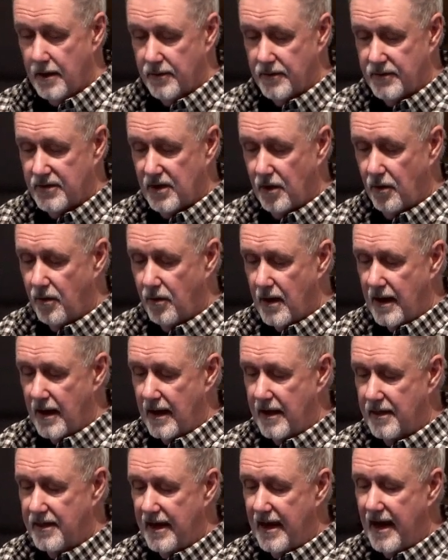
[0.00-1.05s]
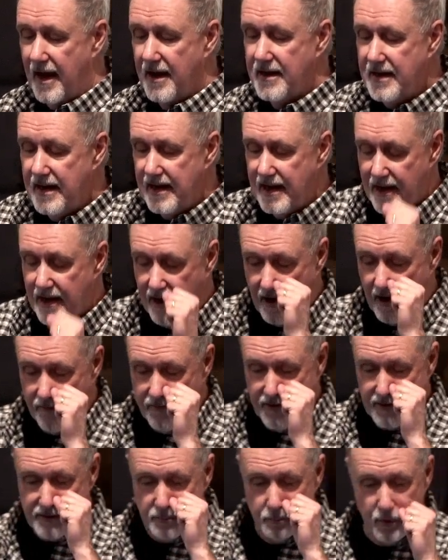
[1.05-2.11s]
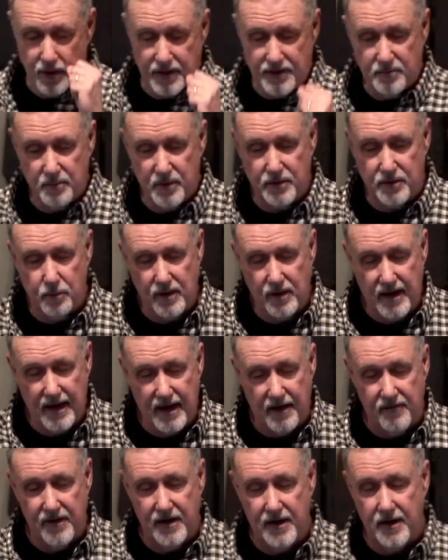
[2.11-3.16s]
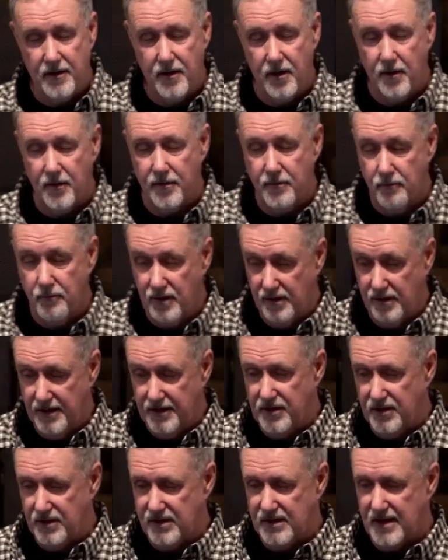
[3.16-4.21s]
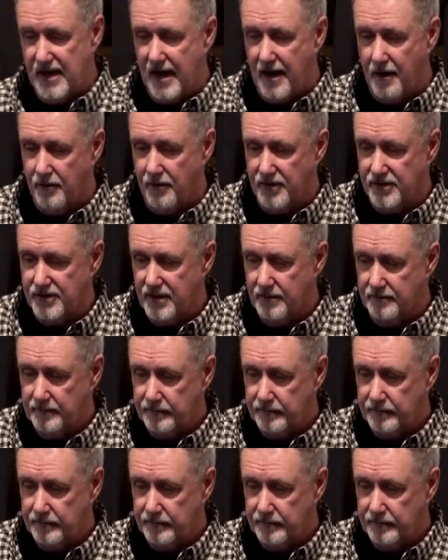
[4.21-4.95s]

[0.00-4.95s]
So, the idea of this bridge between heaven and earth, religious towers,